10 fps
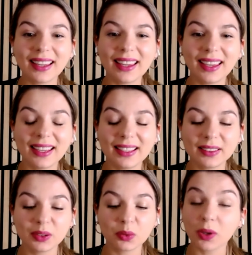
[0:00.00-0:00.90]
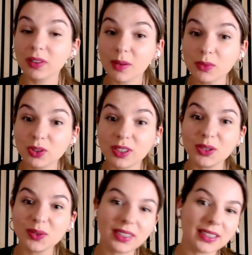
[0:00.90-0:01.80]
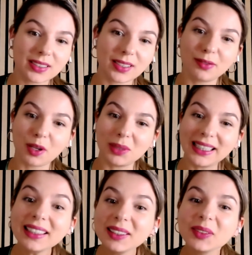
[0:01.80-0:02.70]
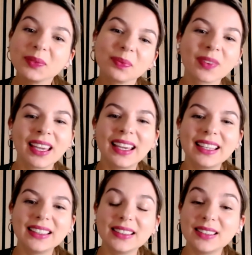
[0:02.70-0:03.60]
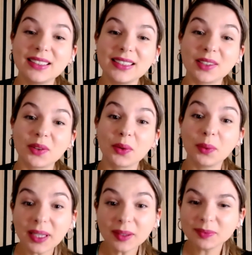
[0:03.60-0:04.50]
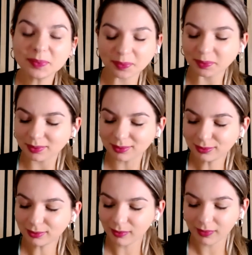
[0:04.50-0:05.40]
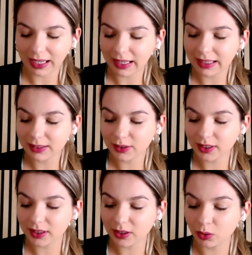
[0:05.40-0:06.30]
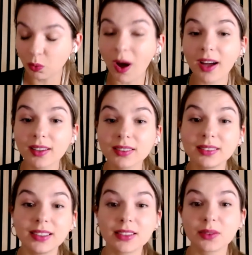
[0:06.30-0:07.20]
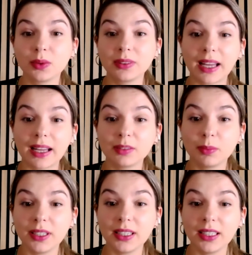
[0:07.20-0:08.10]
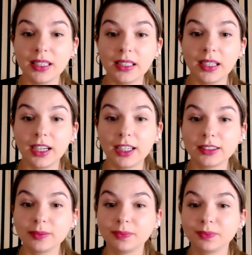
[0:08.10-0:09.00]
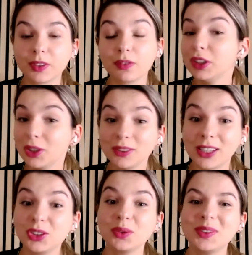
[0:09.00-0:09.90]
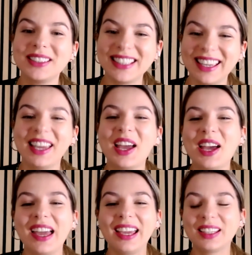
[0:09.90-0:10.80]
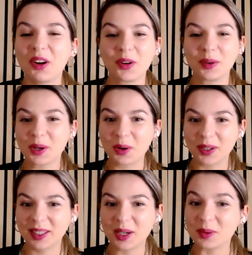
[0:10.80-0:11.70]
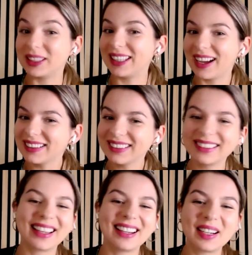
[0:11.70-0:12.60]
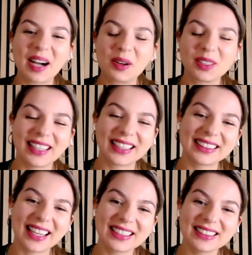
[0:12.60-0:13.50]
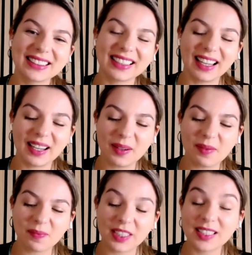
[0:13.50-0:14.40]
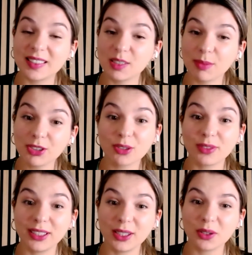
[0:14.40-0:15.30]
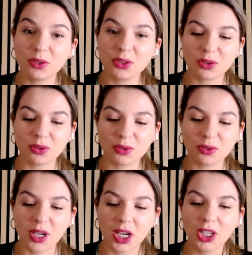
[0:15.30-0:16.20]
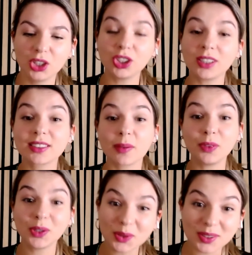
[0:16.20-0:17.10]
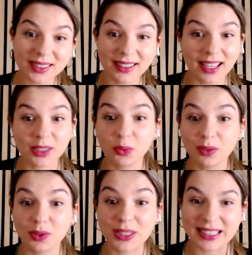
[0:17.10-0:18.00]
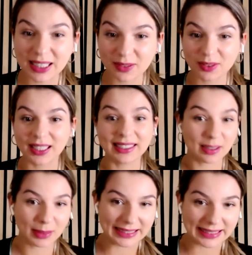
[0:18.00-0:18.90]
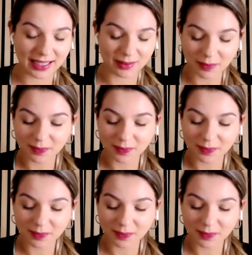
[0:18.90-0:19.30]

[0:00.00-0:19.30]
and welcome to the new season of FemLead. This is season 3. And while this will not be the video that you will see in our recording with Jan, our next guest, this is a special video to share some news that we've received in the meantime.